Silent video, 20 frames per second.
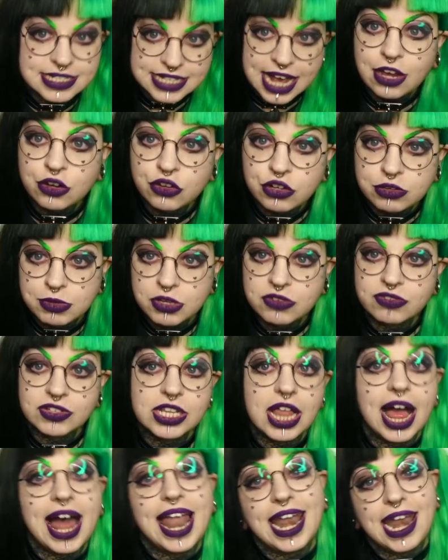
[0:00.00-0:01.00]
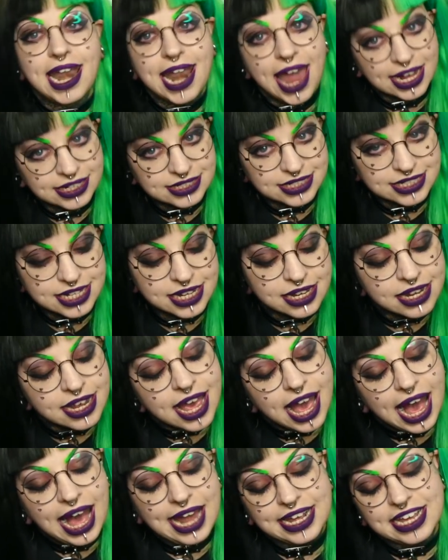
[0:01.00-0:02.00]
tattoo removal a lot,
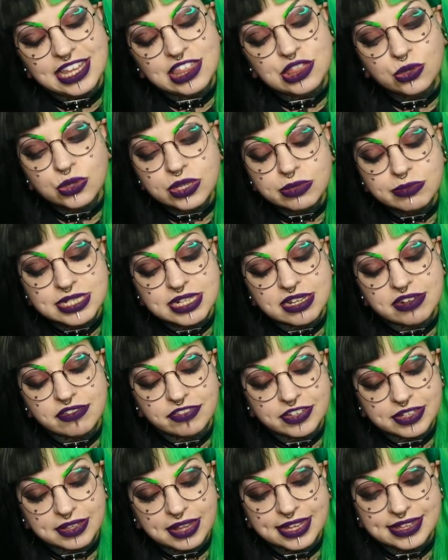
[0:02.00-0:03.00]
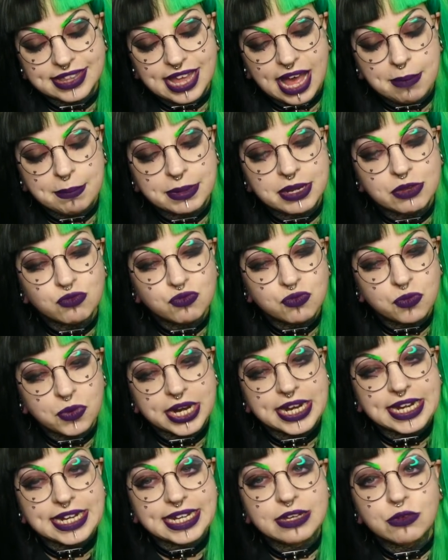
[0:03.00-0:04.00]
and I thought it was gonna feel like that, but it
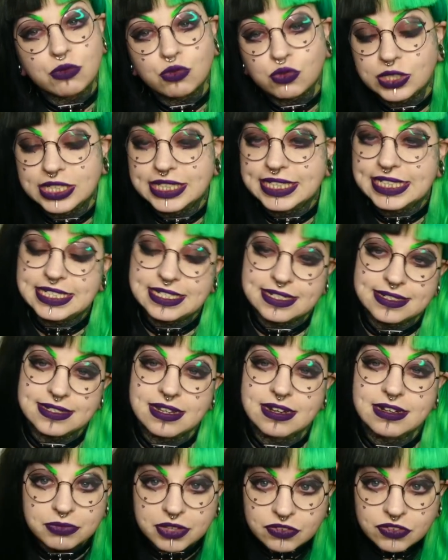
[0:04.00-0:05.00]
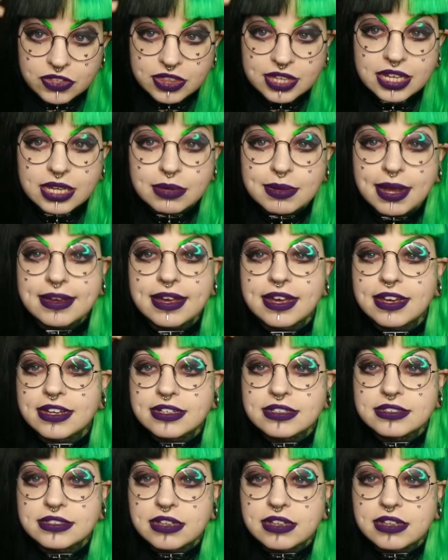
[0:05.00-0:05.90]
really, really doesn't. If you're thinking about getting it